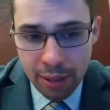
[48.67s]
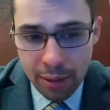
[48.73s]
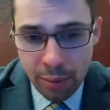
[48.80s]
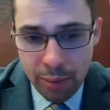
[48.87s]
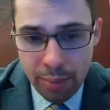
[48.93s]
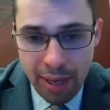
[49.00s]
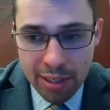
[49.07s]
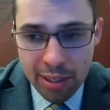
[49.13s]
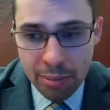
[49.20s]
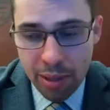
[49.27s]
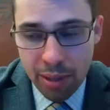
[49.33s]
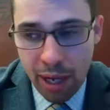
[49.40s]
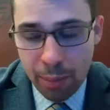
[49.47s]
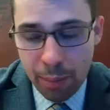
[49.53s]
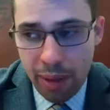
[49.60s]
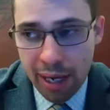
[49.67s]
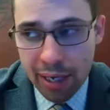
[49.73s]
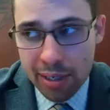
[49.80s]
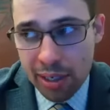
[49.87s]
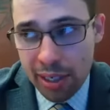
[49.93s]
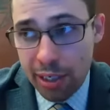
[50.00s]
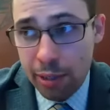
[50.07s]
We made some
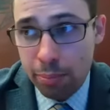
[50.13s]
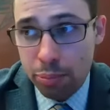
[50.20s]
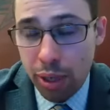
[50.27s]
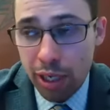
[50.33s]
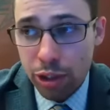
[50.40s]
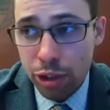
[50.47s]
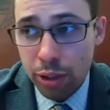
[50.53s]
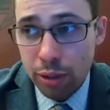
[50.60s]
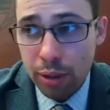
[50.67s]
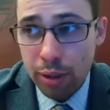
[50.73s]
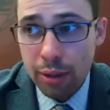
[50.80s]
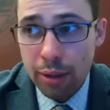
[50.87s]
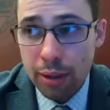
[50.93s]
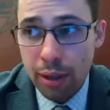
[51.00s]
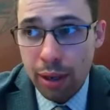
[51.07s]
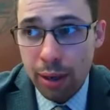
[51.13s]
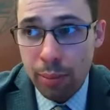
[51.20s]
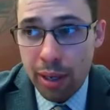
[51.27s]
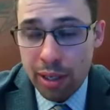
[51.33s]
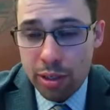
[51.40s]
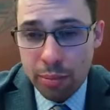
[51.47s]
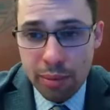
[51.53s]
cutbacks into pressure.
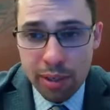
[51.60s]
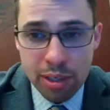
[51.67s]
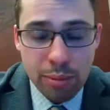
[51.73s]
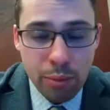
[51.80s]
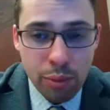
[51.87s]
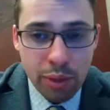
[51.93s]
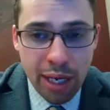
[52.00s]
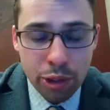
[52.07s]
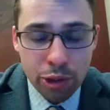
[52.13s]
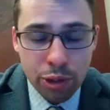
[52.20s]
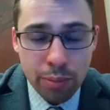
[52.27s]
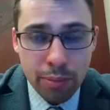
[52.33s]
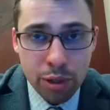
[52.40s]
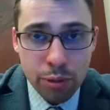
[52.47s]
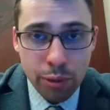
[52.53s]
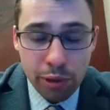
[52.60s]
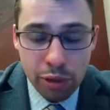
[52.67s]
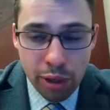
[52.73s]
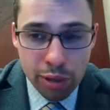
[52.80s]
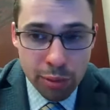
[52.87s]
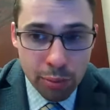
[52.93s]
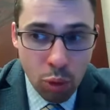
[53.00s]
We had some miscommunication,
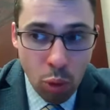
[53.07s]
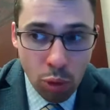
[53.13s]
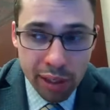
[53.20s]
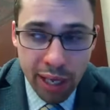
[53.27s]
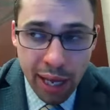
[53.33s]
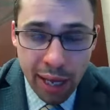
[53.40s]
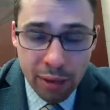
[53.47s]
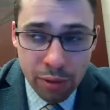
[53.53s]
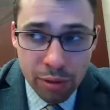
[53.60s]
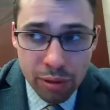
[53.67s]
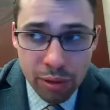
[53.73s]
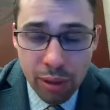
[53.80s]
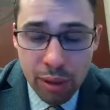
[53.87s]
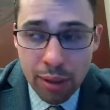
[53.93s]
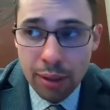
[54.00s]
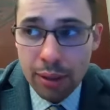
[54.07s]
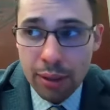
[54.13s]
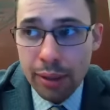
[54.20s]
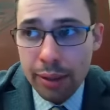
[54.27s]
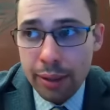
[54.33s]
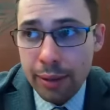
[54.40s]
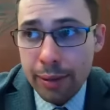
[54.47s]
misreads on some goalie handles.
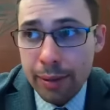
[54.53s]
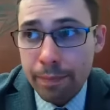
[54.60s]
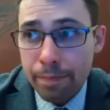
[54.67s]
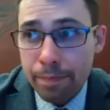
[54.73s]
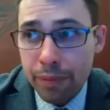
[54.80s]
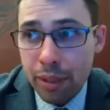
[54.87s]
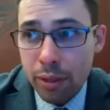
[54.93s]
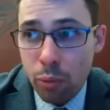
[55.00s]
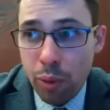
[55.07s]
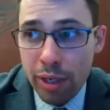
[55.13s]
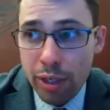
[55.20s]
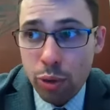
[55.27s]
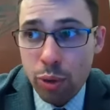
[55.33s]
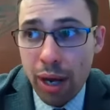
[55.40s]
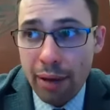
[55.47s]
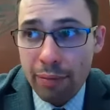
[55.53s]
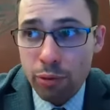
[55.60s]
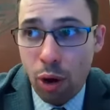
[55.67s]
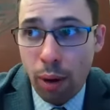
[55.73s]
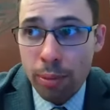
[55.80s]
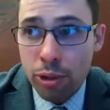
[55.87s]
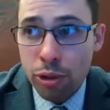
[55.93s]
When you have an
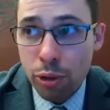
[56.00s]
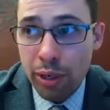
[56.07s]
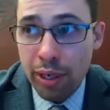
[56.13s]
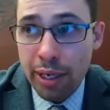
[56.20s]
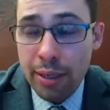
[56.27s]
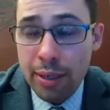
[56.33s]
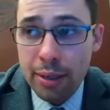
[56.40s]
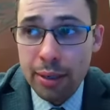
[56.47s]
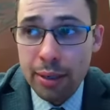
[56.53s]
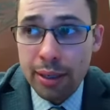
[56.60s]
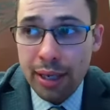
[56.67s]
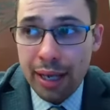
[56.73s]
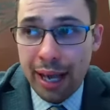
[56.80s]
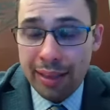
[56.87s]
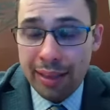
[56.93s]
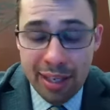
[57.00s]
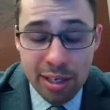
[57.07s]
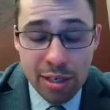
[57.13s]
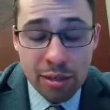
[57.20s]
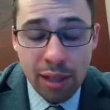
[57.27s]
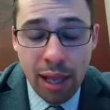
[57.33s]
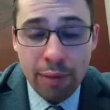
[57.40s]
opportunity at
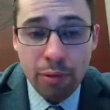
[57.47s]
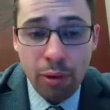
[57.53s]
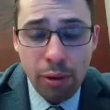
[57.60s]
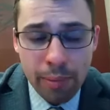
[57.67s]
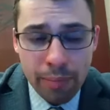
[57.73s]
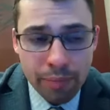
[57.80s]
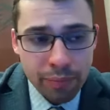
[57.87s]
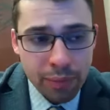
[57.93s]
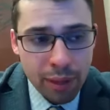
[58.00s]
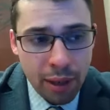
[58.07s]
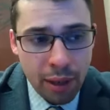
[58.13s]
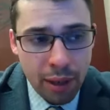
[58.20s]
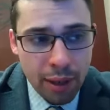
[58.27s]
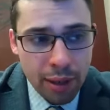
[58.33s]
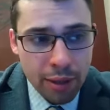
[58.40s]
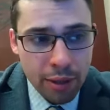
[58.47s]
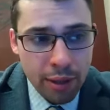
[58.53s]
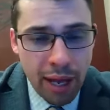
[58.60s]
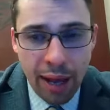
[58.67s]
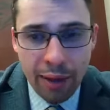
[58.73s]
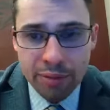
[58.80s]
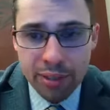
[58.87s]
this level,
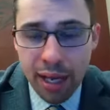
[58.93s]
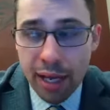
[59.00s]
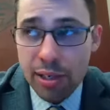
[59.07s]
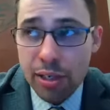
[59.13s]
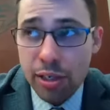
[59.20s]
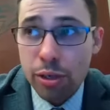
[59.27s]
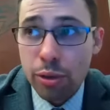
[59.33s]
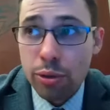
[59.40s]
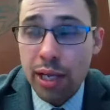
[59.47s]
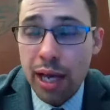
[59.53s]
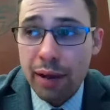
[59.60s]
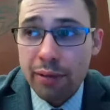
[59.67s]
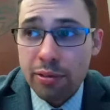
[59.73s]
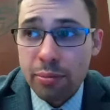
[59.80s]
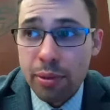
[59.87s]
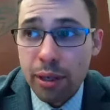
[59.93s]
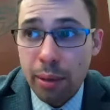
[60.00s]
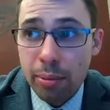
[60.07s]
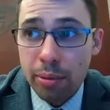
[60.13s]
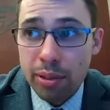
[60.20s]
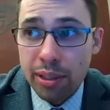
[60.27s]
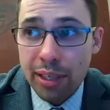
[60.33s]
you have to execute. You have to be
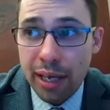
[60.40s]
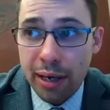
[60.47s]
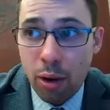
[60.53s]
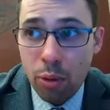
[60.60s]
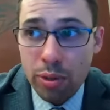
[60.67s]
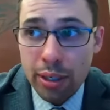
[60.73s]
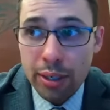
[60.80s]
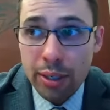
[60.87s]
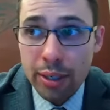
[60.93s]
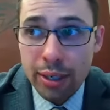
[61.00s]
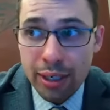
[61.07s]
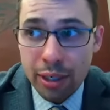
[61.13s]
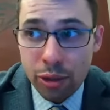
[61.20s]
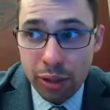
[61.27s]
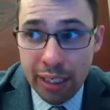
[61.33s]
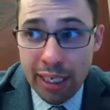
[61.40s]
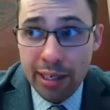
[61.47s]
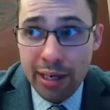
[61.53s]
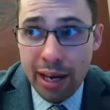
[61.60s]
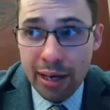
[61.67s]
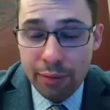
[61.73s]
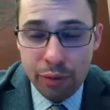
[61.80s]
able to get out
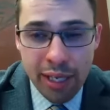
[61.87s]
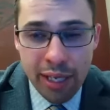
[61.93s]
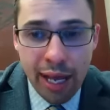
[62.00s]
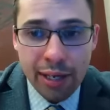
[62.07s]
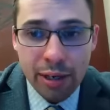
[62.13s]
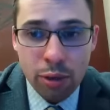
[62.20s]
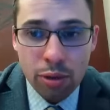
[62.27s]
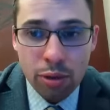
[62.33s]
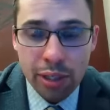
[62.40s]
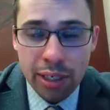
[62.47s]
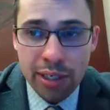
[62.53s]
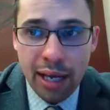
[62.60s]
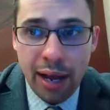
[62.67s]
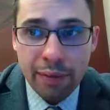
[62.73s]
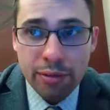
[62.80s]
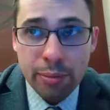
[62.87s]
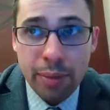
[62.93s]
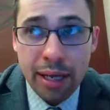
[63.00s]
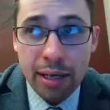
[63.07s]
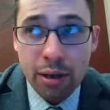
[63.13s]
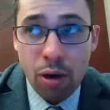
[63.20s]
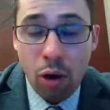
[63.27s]
clean. And if you can't get out clean, you have to
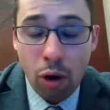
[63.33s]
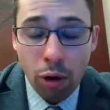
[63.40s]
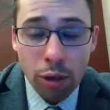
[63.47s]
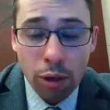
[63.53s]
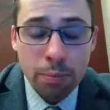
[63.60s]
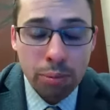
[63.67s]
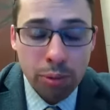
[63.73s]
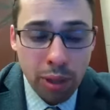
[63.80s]
make a hard